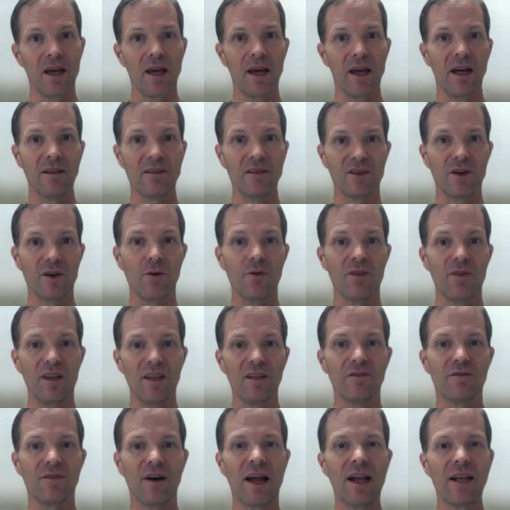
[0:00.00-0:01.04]
and so
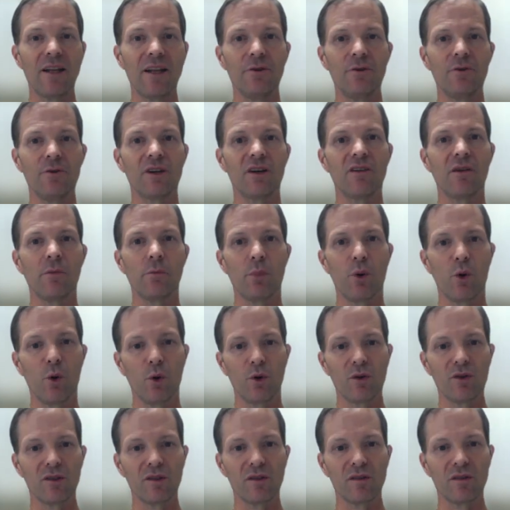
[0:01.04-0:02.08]
these values are
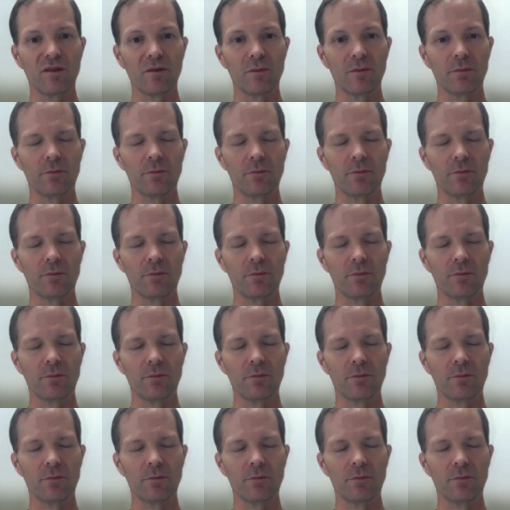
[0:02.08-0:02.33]
important.